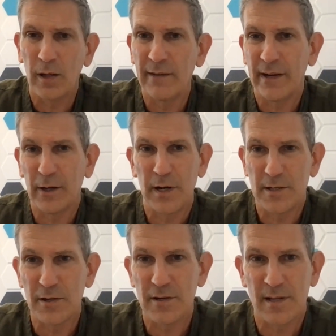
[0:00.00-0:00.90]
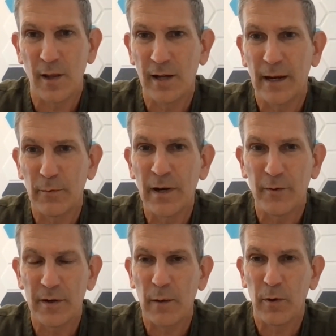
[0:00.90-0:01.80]
all living creatures along that
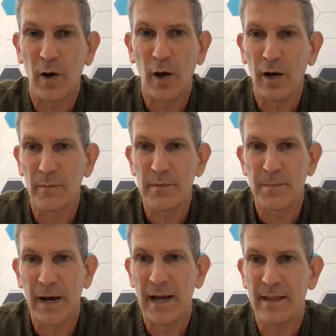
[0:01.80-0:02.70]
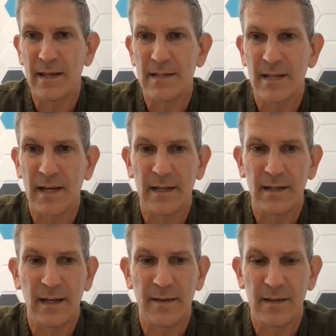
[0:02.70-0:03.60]
river that were harmed by
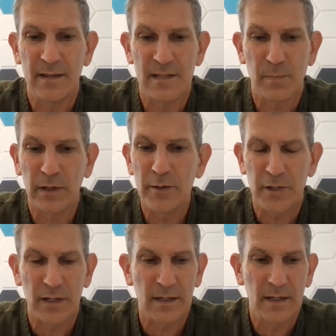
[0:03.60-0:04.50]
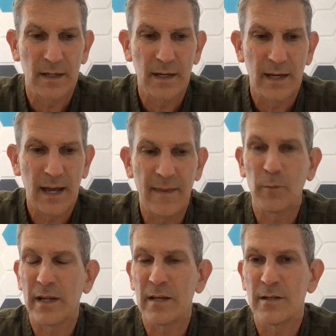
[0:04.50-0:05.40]
this pollution. And
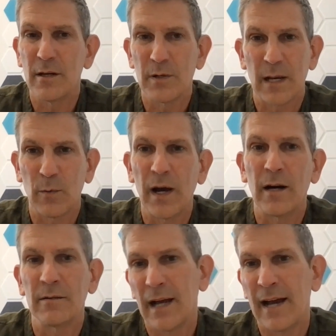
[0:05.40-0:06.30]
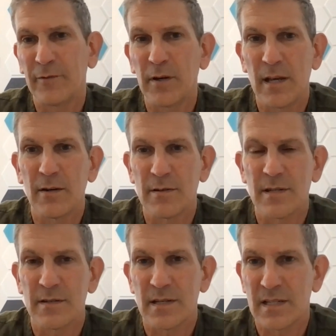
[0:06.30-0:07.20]
then what do? It's like, well, after
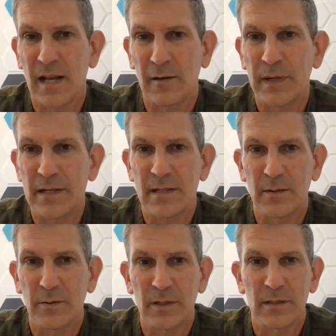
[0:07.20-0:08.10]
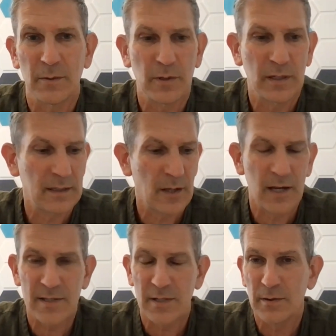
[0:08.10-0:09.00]
years, there's a settlement or a
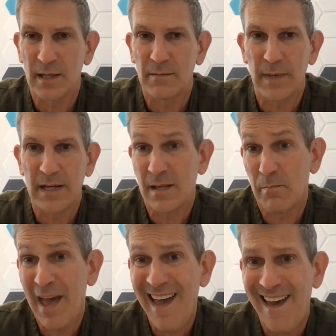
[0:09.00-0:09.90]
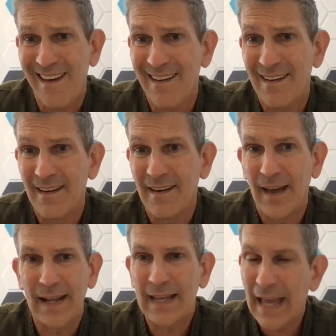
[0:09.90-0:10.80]
lawsuit that makes them pay.
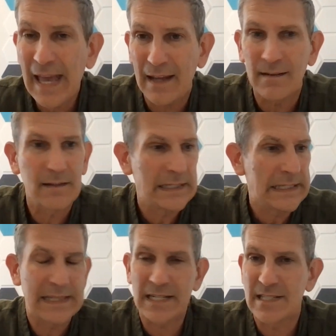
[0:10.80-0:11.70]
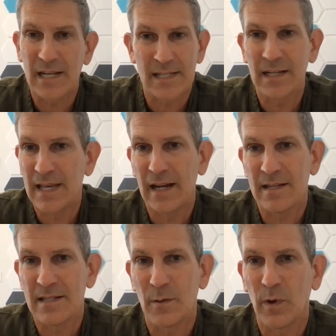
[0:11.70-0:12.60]
And again, that doesn't
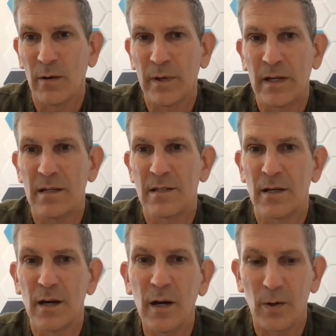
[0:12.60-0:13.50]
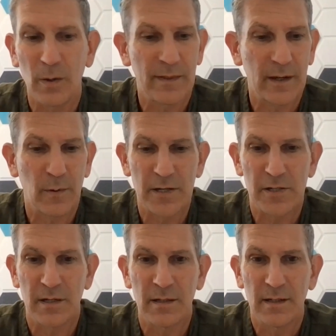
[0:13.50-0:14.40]
get us to where we need to go. And the
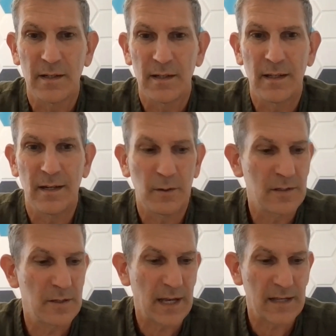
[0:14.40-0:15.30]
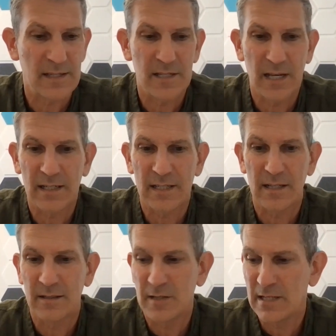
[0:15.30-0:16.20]
question, in 2006
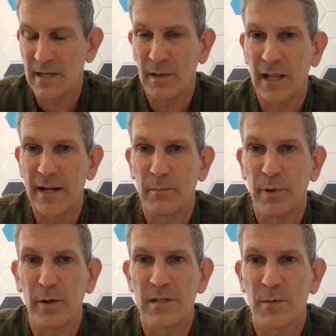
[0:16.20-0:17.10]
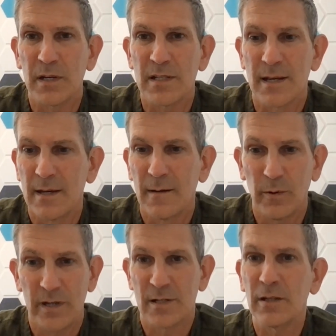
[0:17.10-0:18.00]
that Jason McClendon posed was,
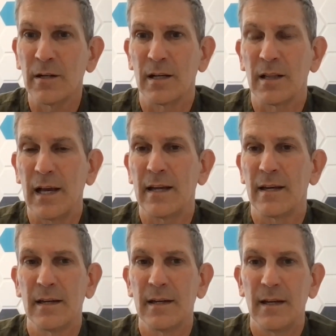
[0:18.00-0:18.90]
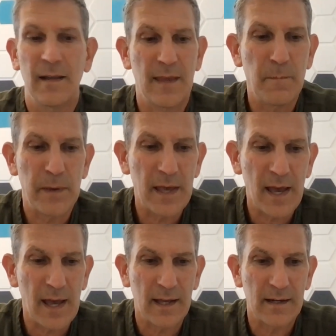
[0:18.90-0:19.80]
what does good look like? And the
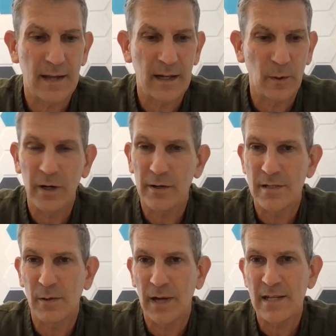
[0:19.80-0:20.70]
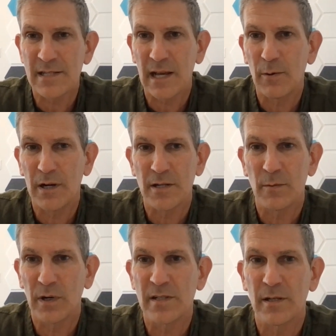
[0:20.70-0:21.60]
EPA and lawyers don't ask that
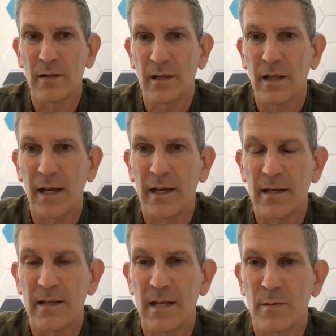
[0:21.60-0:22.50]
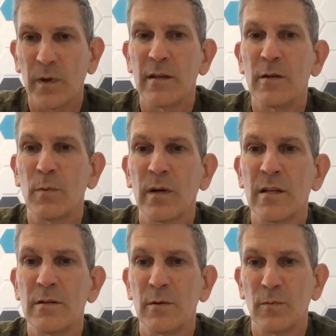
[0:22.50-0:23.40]
question, what does good look like? It's what did
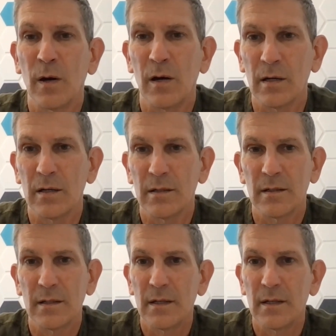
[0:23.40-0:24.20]
you do wrong?